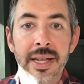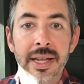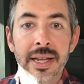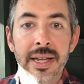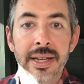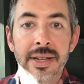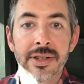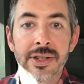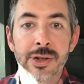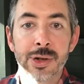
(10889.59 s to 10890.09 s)

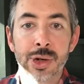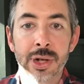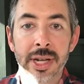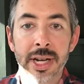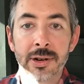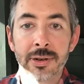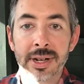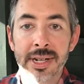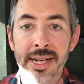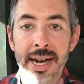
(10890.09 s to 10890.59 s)
is
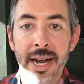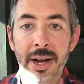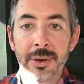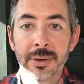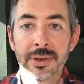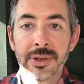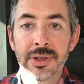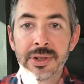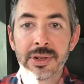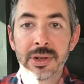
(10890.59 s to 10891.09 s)
Jakira
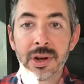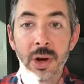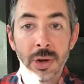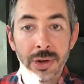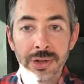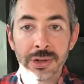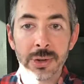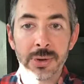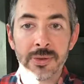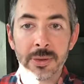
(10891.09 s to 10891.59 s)
Downs,
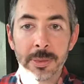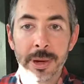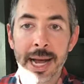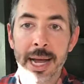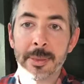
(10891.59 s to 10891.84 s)
also from